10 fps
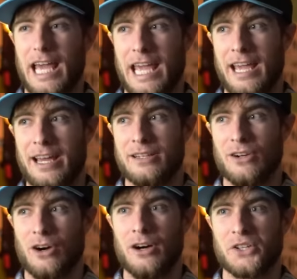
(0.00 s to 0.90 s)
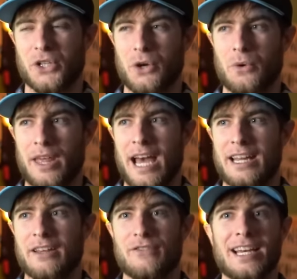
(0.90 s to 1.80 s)
And also
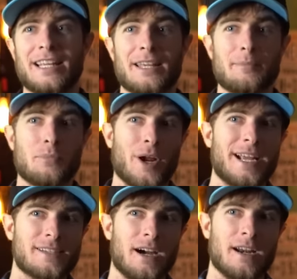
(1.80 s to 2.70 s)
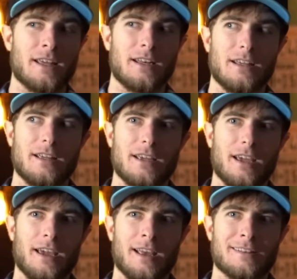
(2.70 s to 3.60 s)
that if anything breaks on it,
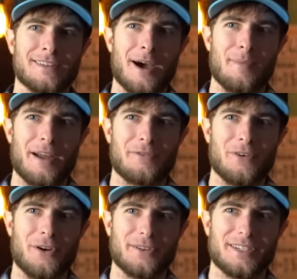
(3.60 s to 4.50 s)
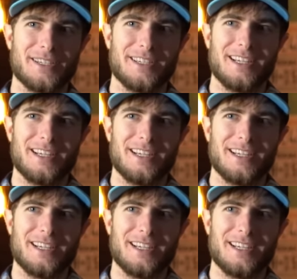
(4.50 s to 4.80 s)
it's not my fault.